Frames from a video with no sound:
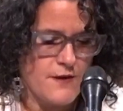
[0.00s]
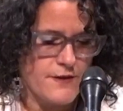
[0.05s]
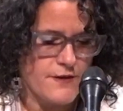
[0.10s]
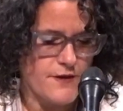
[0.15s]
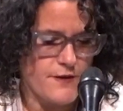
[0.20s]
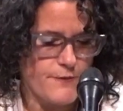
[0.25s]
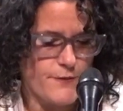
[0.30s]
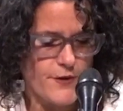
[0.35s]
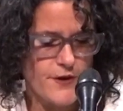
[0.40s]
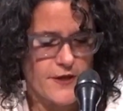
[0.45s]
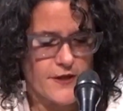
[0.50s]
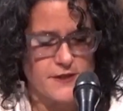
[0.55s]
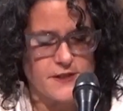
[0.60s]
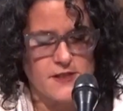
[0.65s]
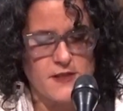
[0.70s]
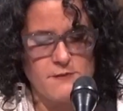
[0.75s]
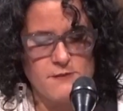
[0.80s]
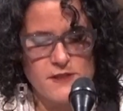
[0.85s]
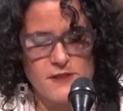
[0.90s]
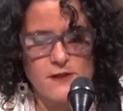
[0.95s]
The book
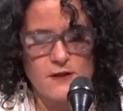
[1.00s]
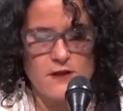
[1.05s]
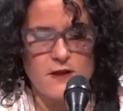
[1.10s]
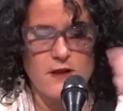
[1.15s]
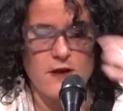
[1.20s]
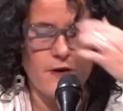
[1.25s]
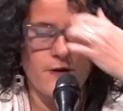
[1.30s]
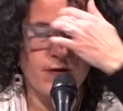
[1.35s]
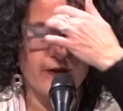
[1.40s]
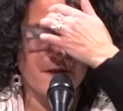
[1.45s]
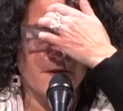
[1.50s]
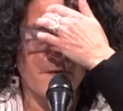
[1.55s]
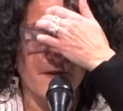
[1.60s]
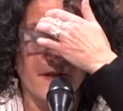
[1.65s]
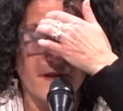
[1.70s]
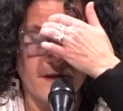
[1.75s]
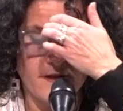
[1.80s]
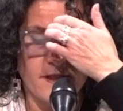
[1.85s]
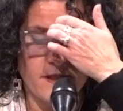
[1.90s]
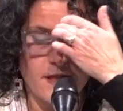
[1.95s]
seems to close
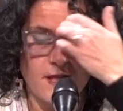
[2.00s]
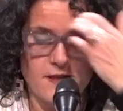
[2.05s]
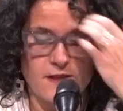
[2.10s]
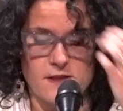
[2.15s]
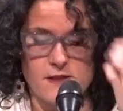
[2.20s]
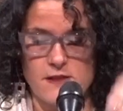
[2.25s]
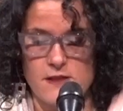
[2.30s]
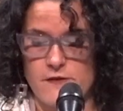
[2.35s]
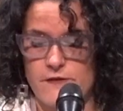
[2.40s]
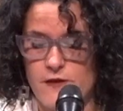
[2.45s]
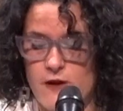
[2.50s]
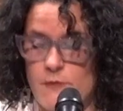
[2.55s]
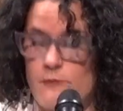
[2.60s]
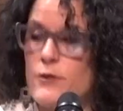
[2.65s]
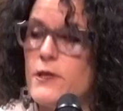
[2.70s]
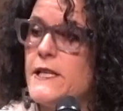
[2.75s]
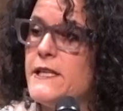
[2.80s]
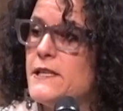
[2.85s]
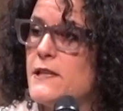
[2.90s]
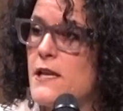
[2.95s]
with a sense of
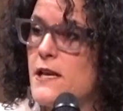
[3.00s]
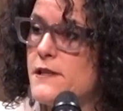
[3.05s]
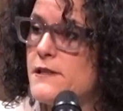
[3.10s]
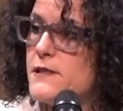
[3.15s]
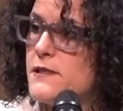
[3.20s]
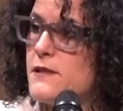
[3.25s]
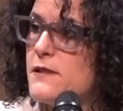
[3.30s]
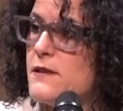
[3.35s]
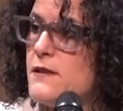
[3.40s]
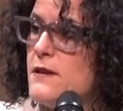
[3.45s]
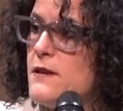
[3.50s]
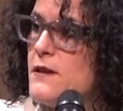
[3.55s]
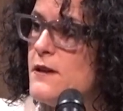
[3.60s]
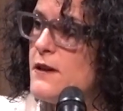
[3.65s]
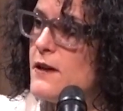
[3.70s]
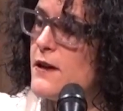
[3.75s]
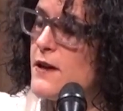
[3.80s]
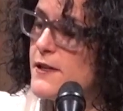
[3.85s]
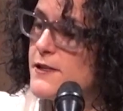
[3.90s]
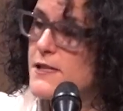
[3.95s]
completeness.
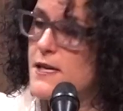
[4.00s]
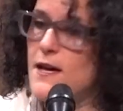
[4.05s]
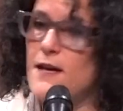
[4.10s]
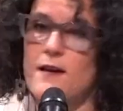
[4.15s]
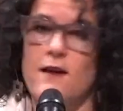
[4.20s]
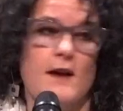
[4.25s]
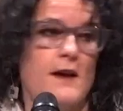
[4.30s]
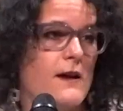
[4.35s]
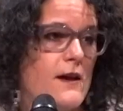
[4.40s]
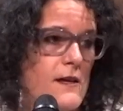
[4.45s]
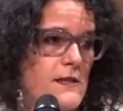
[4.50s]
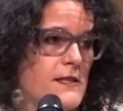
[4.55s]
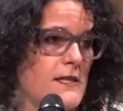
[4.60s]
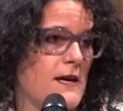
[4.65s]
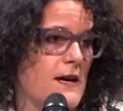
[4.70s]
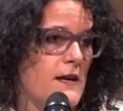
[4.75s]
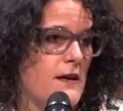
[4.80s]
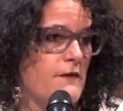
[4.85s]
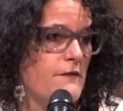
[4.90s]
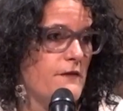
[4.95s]
Chazak,
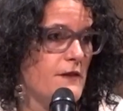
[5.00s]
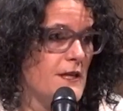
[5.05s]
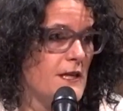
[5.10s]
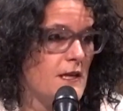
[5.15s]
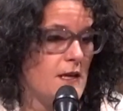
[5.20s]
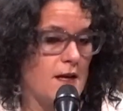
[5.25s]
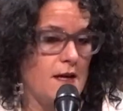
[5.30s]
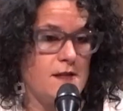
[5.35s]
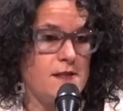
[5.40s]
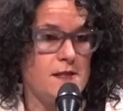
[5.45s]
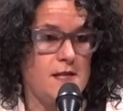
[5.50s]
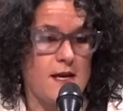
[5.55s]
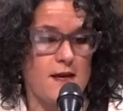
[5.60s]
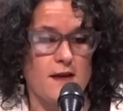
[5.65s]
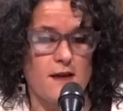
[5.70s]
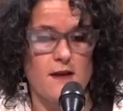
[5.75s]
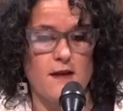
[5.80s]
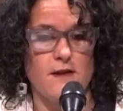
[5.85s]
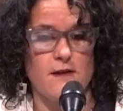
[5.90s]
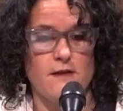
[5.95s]
chazak, v'nit
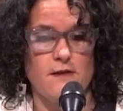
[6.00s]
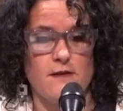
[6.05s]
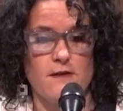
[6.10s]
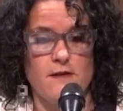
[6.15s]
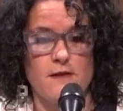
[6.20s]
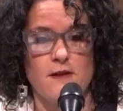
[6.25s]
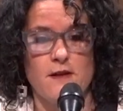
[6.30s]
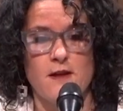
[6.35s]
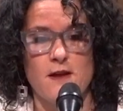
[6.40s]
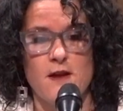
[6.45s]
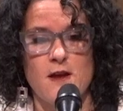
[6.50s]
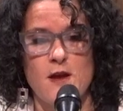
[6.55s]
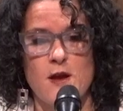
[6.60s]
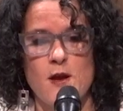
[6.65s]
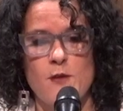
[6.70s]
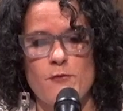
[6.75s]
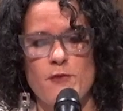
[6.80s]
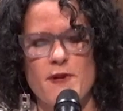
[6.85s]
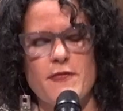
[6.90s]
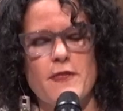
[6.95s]
chazek.
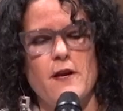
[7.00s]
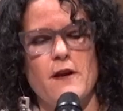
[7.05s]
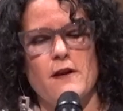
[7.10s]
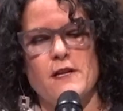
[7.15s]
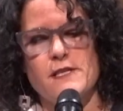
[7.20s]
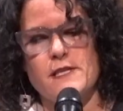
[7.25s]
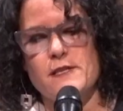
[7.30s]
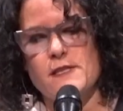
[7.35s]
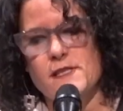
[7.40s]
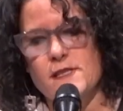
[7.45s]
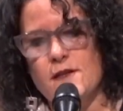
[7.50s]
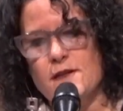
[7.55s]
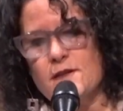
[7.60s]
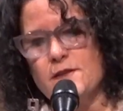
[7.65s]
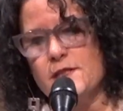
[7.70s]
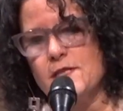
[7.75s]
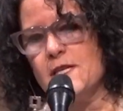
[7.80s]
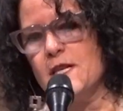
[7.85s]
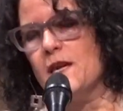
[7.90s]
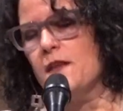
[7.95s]
But there is a
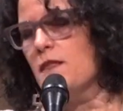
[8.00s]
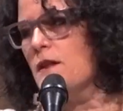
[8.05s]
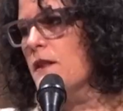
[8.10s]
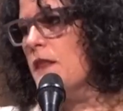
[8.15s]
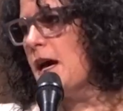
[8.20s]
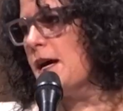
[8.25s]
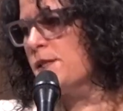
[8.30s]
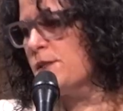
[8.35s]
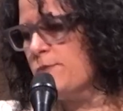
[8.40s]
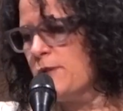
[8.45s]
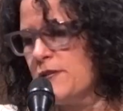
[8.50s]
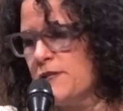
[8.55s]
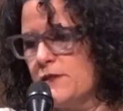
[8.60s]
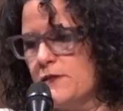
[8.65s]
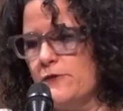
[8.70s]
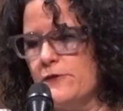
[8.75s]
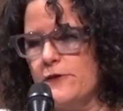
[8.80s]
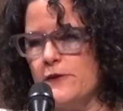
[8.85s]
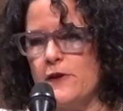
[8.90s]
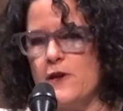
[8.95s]
subtlety in the last
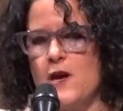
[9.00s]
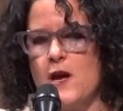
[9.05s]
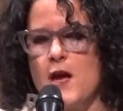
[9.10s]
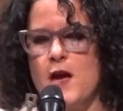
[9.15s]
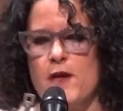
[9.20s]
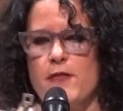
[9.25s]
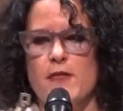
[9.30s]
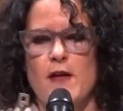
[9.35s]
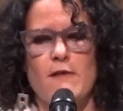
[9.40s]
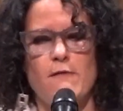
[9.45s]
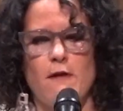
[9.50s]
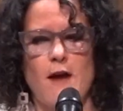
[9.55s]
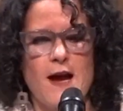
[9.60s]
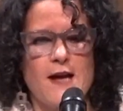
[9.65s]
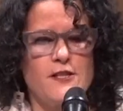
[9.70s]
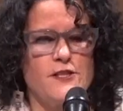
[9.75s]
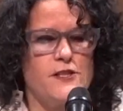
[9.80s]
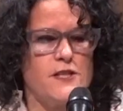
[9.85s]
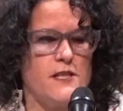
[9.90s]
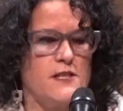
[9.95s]
pasuk that
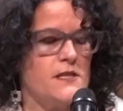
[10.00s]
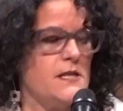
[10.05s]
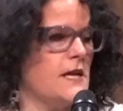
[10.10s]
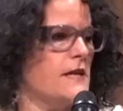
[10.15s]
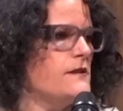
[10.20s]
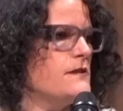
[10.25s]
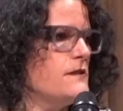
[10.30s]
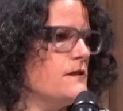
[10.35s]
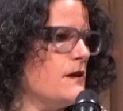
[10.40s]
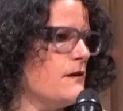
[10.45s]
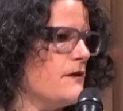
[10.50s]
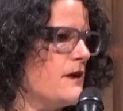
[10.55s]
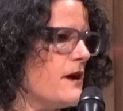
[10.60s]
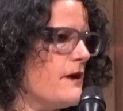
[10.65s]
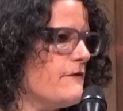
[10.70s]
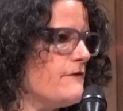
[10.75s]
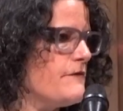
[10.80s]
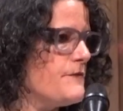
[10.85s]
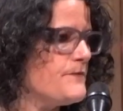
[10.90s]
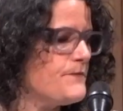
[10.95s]
Rashi takes note
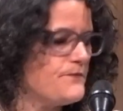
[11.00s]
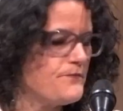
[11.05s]
of.